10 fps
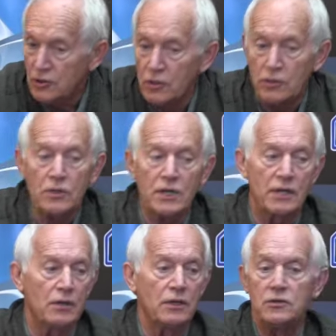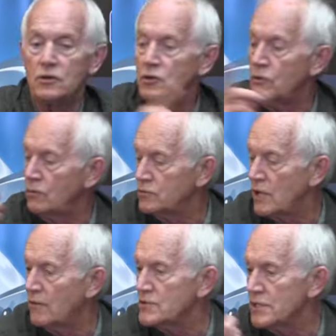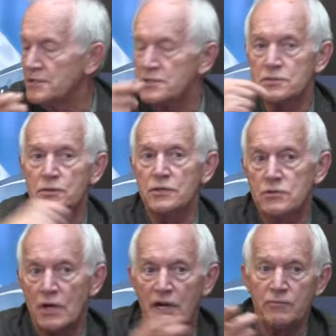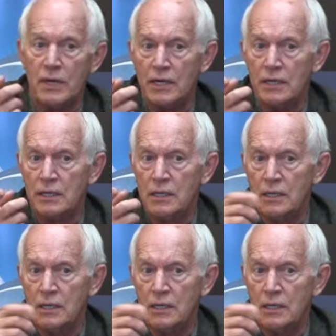You, you can, in your new driver's license, when you drive by,